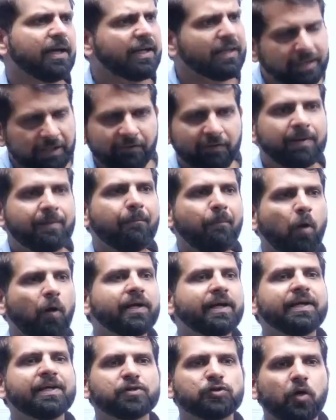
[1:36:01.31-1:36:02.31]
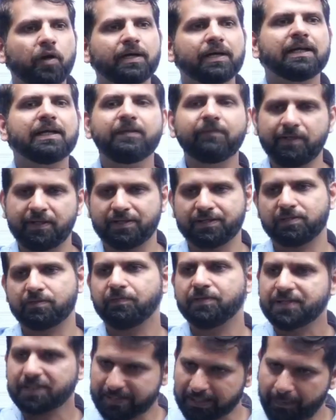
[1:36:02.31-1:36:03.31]
They were important historical events
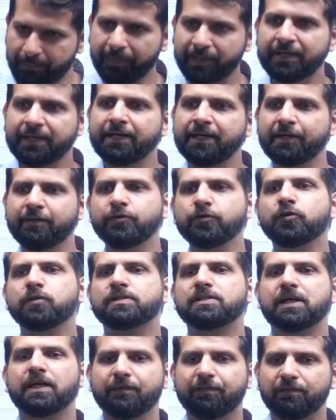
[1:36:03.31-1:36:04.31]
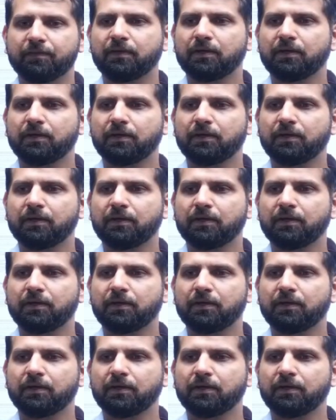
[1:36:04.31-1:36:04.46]
which has happened in individual's life,